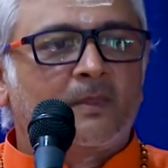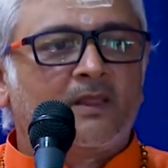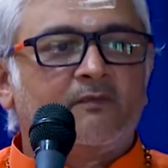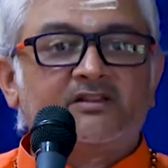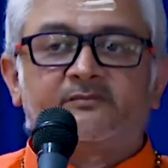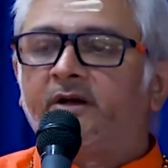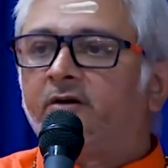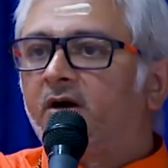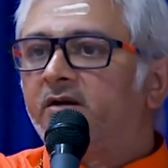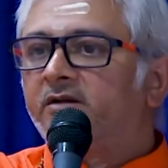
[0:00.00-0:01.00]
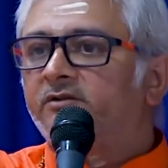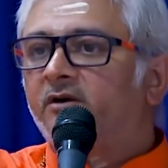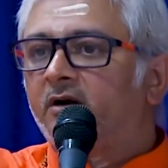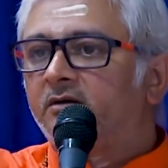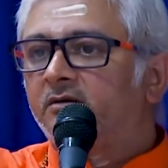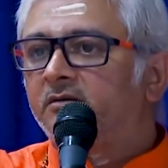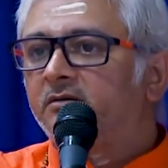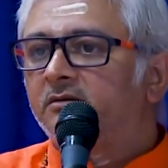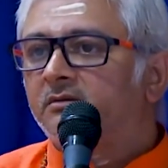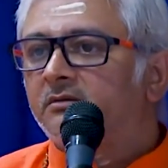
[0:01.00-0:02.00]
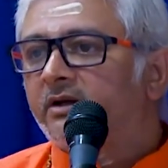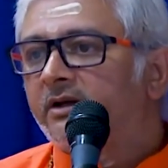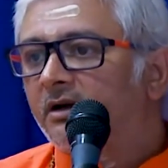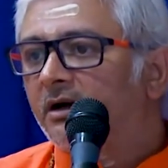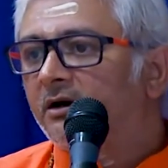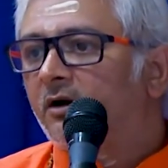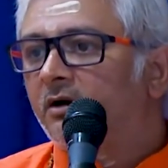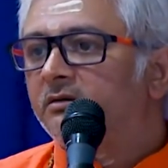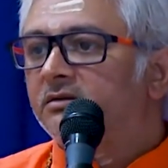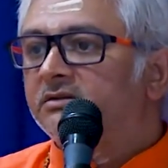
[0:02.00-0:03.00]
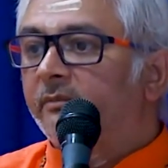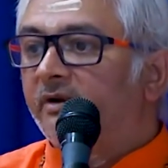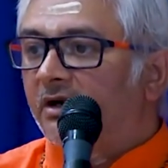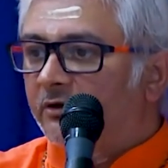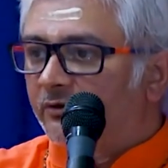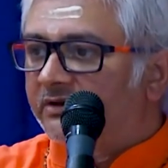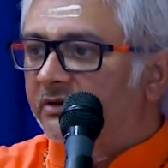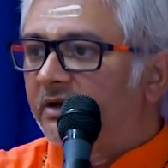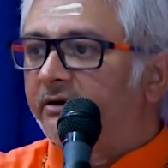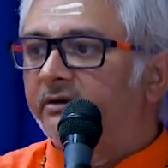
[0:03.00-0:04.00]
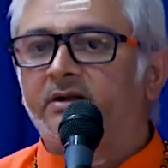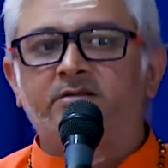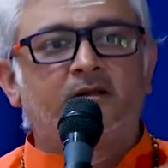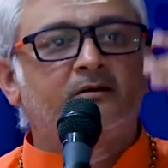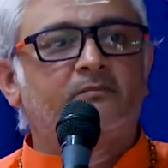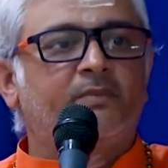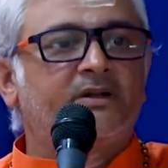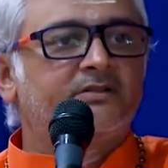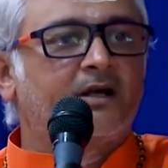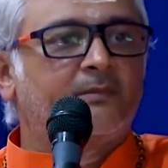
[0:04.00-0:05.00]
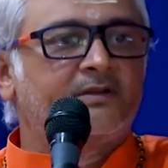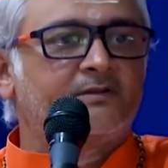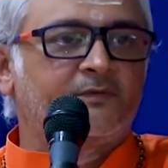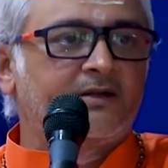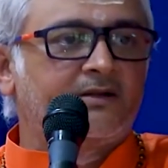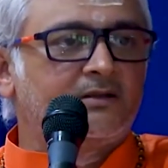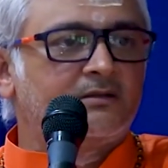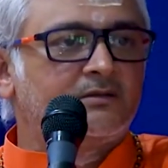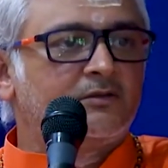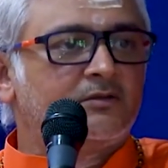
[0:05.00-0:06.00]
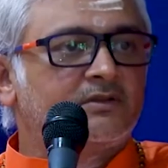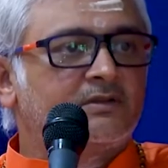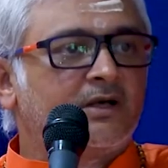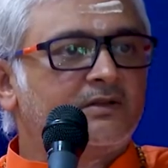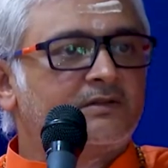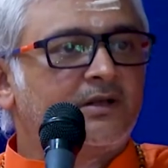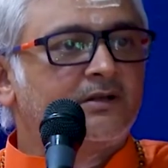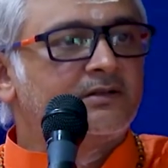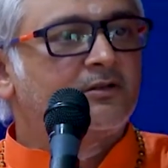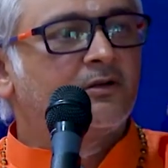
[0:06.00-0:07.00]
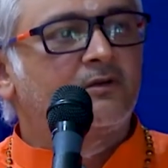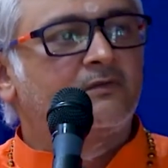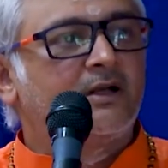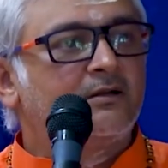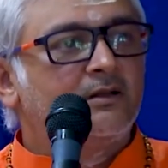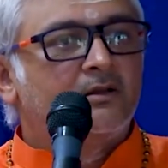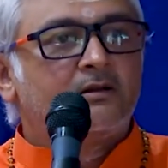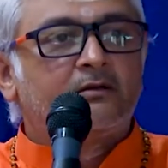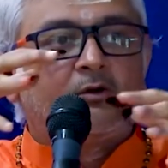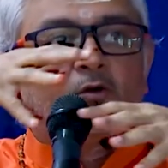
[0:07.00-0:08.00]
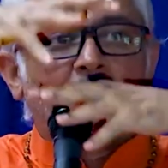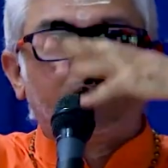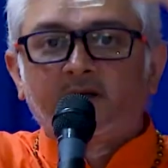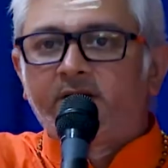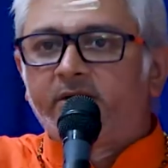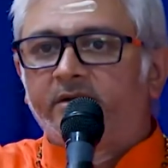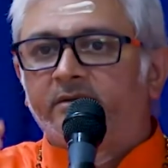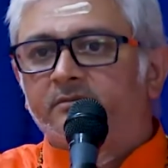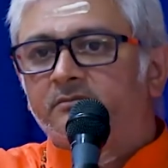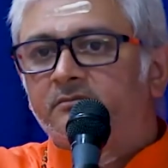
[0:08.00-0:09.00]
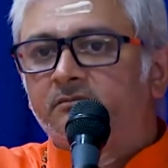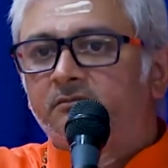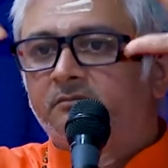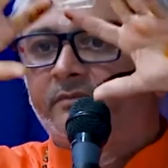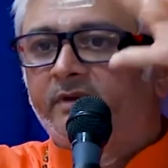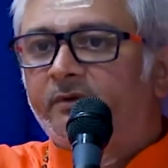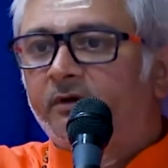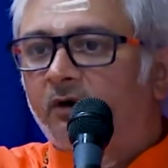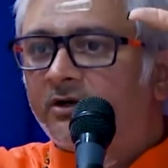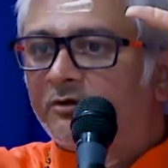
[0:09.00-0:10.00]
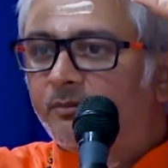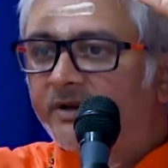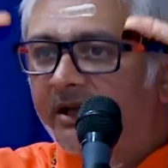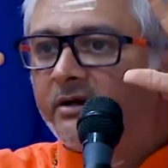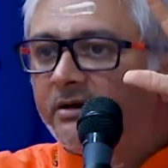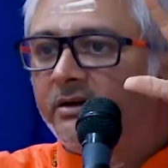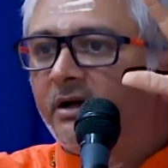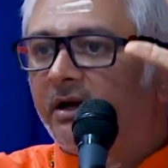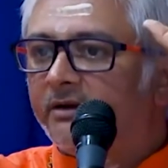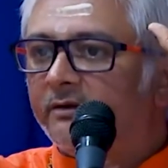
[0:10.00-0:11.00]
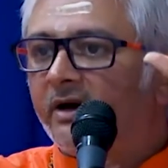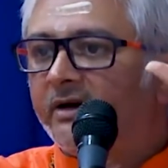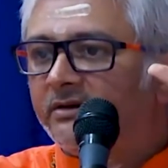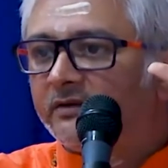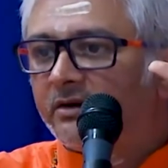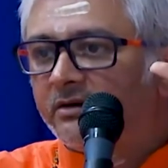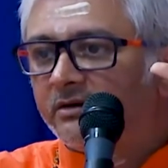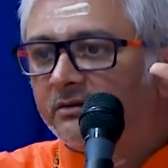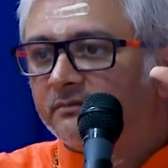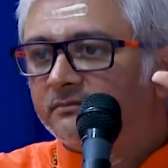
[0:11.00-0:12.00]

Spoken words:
West Bengal is gone, Kerala gone, Tamil Nadu is in that direction, Punjab is fighting, this Khalistanis and all of that. The whole country, people want to break India and divide this country.